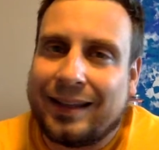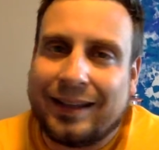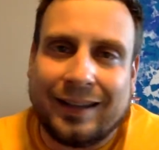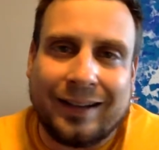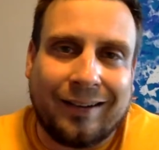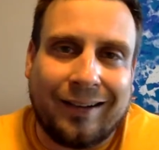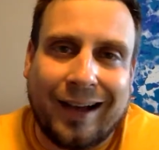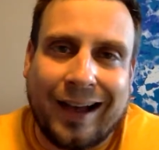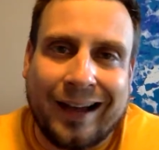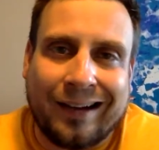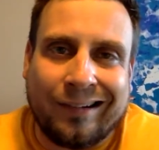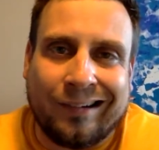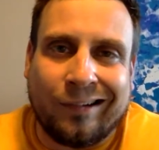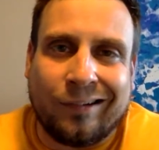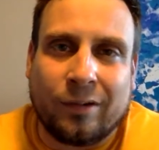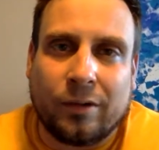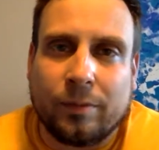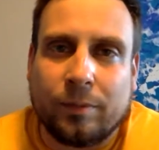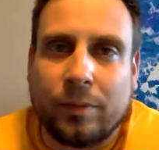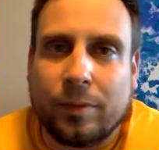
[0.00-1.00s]
I don't know.
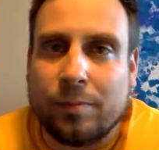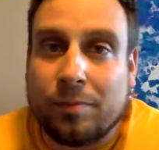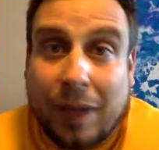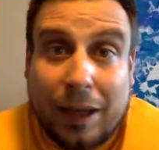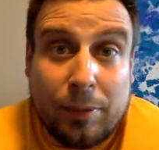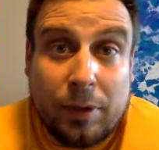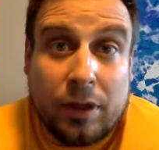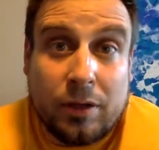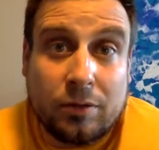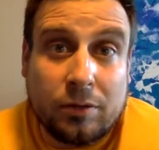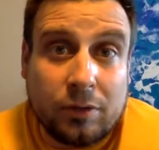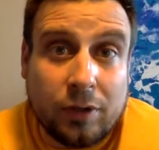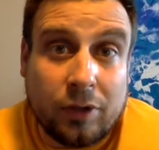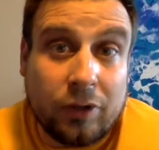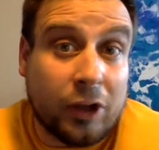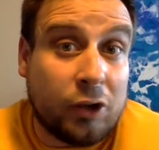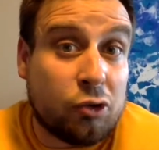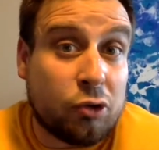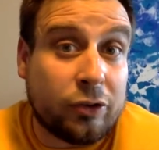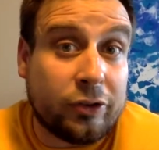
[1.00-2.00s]
Maybe
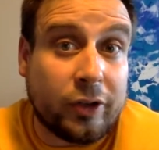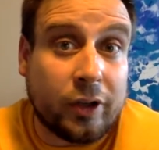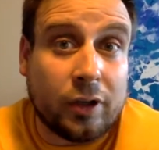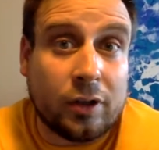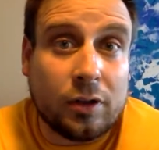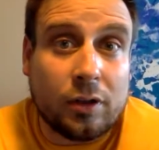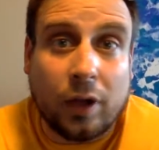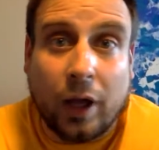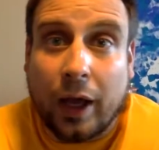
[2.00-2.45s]
it's interesting.